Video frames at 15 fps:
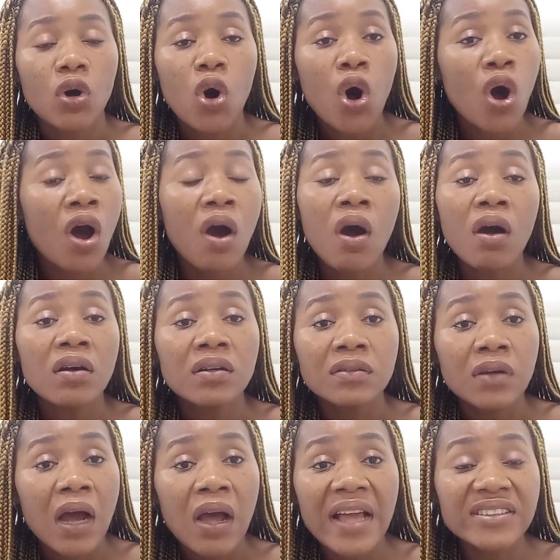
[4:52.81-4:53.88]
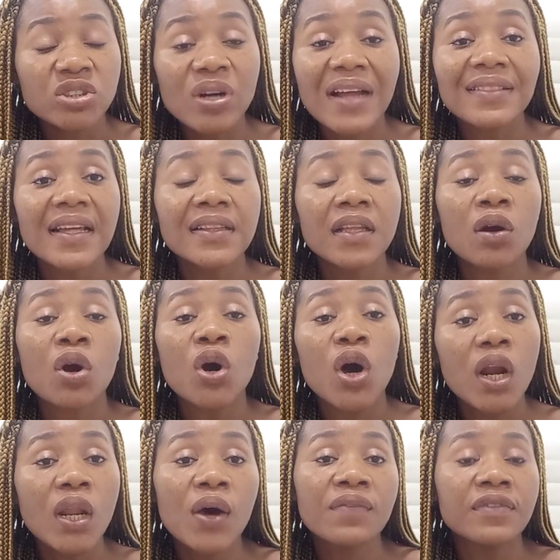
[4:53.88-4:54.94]
or extracted the
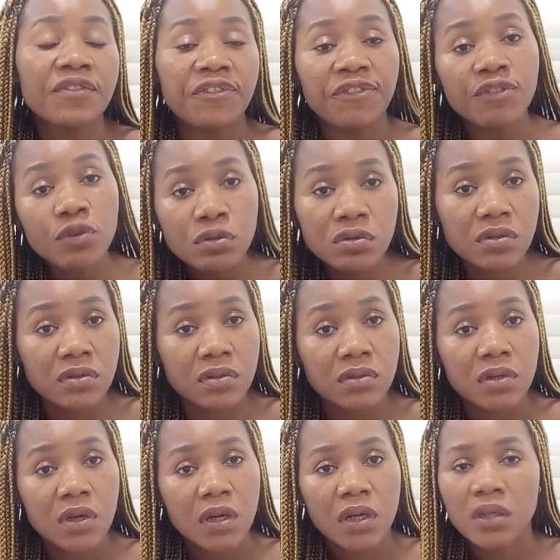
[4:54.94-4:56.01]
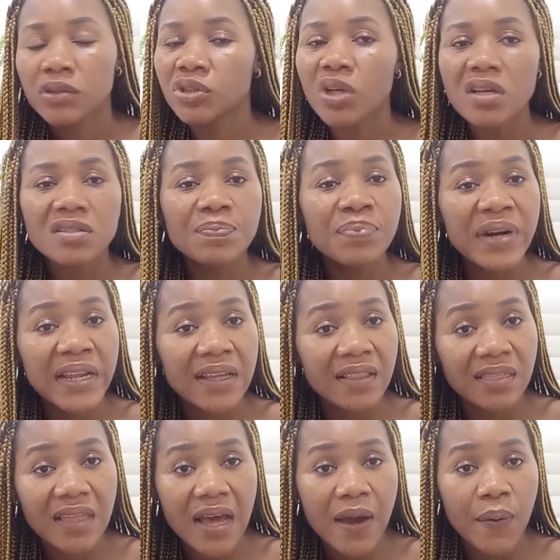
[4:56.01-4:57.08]
color of the fruits, just bring
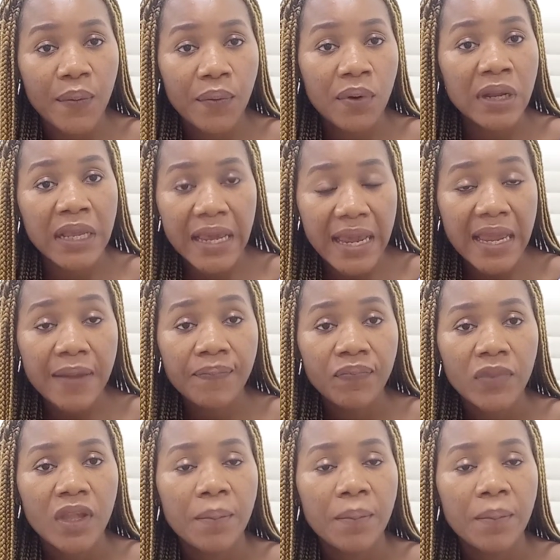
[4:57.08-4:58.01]
it down, okay?